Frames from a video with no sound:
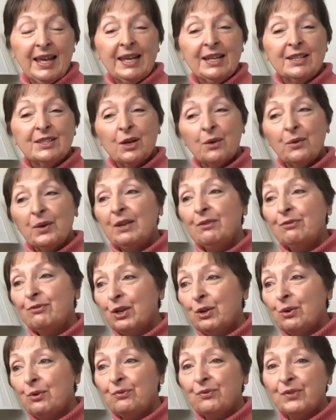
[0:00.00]
So if
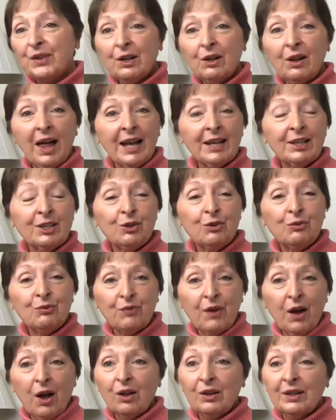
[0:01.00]
you feel like you
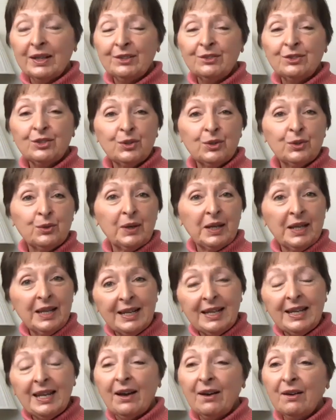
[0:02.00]
fall into
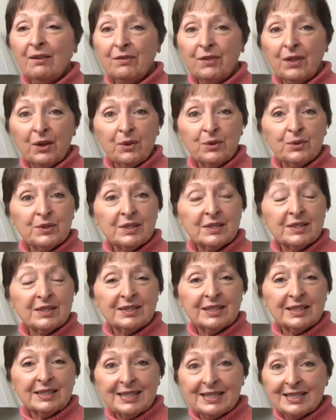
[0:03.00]
any of those
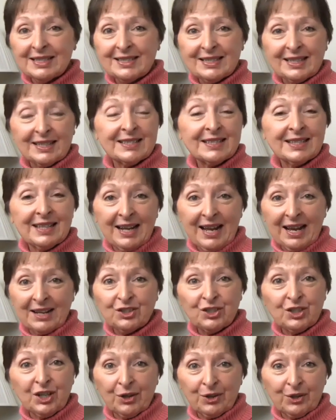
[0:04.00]
statistics that I
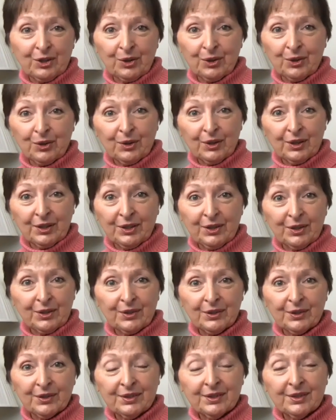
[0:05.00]
shared earlier,